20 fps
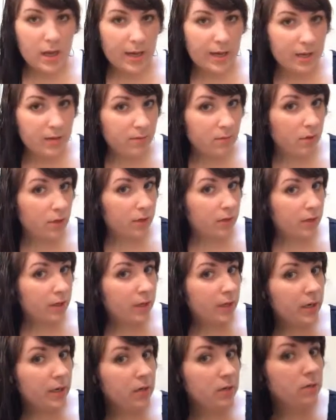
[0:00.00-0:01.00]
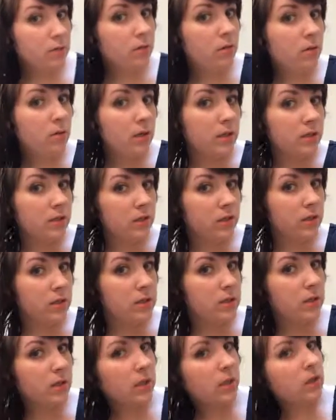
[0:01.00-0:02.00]
I have longer hair, as you
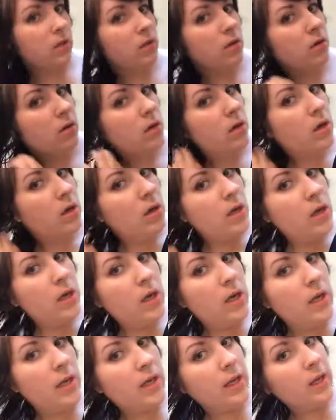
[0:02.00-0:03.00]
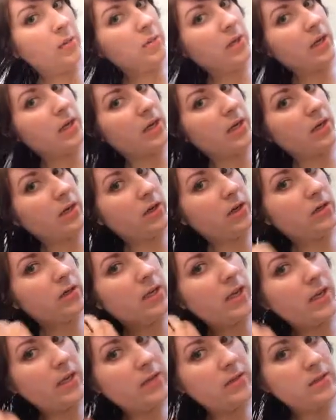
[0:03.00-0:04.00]
can see, and my hair
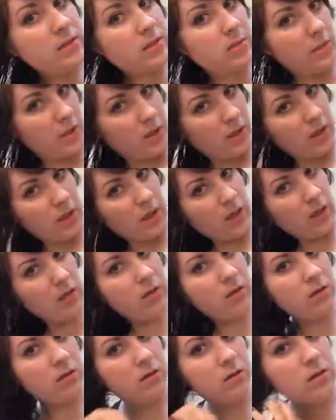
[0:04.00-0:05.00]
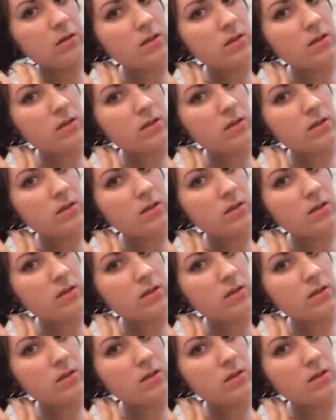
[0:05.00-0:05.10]
tends to be